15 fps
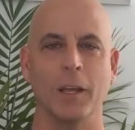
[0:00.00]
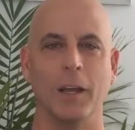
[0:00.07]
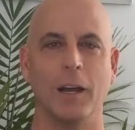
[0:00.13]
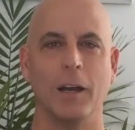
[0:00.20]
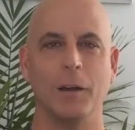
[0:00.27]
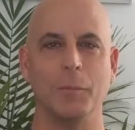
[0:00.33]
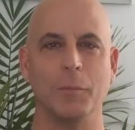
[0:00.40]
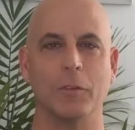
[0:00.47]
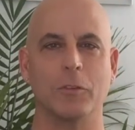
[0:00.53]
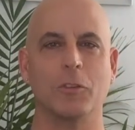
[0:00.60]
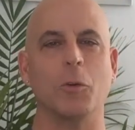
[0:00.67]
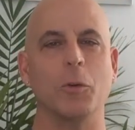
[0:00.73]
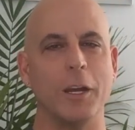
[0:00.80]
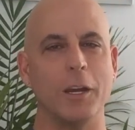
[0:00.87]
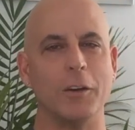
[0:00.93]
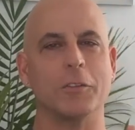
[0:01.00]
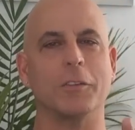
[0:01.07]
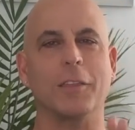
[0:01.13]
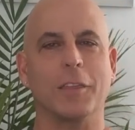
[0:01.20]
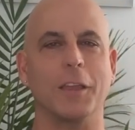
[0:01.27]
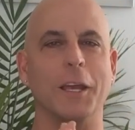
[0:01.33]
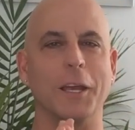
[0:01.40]
Uh, so here's the
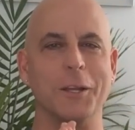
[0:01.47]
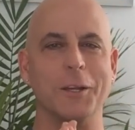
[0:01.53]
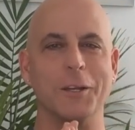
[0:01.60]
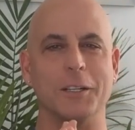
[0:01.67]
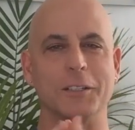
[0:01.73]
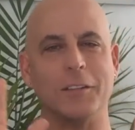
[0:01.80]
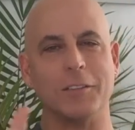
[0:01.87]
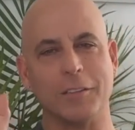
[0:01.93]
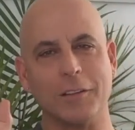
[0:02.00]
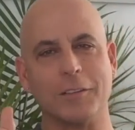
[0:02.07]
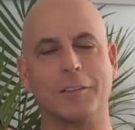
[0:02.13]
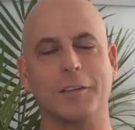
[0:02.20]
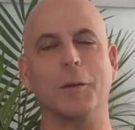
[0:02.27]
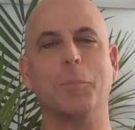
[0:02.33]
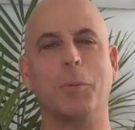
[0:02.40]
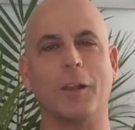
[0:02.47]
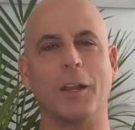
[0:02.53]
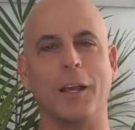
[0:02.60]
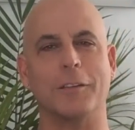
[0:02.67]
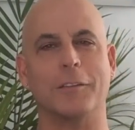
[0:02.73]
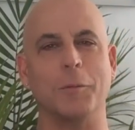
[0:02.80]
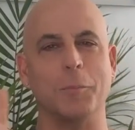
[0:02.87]
thing, just a simple
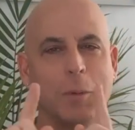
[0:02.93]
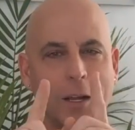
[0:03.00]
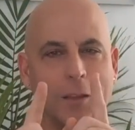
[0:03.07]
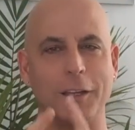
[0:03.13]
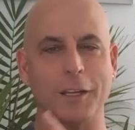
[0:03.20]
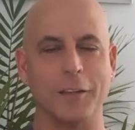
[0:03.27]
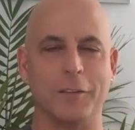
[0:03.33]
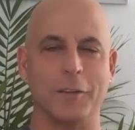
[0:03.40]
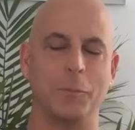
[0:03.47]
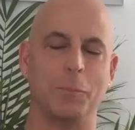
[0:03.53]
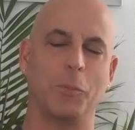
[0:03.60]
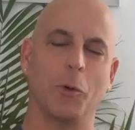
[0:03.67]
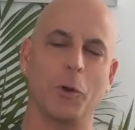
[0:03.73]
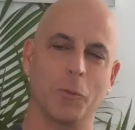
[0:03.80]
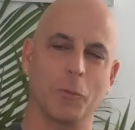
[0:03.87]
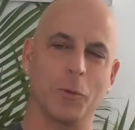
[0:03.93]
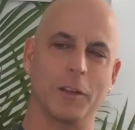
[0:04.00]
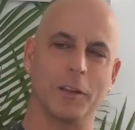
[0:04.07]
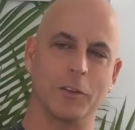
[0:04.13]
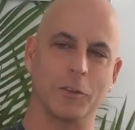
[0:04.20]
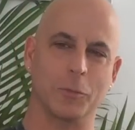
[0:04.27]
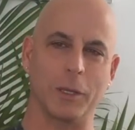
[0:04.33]
lesson, but I think it's an important one
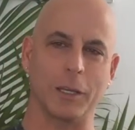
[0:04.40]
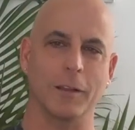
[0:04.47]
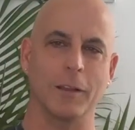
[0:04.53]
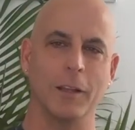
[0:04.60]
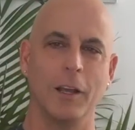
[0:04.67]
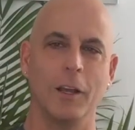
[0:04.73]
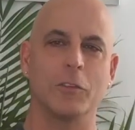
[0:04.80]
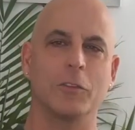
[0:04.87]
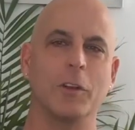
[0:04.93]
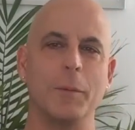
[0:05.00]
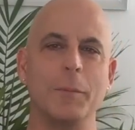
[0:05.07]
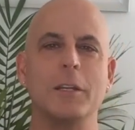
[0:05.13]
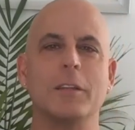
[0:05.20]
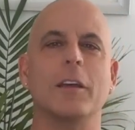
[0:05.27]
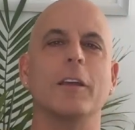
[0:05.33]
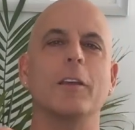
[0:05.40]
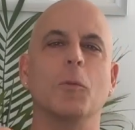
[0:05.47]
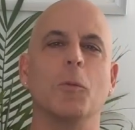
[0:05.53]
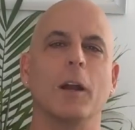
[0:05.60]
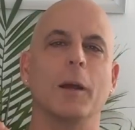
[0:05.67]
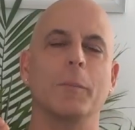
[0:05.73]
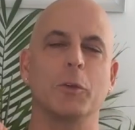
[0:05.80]
this week. So let me tell you
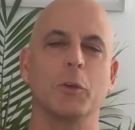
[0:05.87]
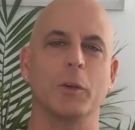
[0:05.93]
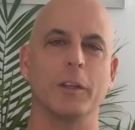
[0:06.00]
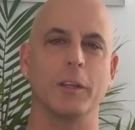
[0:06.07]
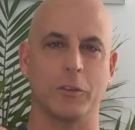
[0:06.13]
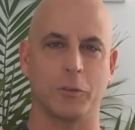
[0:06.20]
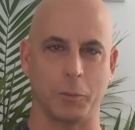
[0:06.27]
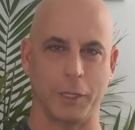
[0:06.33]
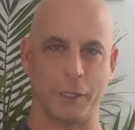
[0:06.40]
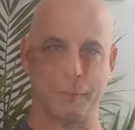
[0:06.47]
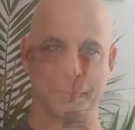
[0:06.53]
what I'm doing this week.